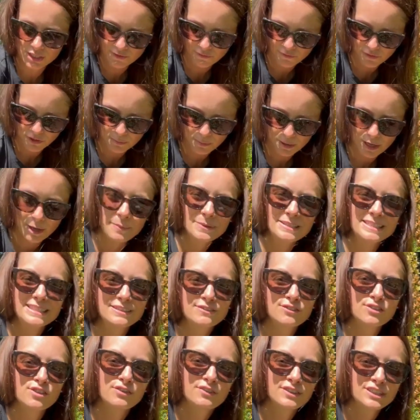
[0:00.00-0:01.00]
for the purposes
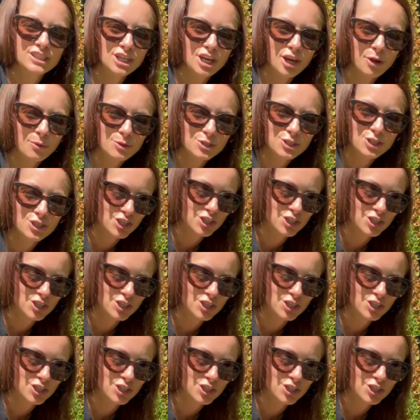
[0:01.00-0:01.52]
of the video to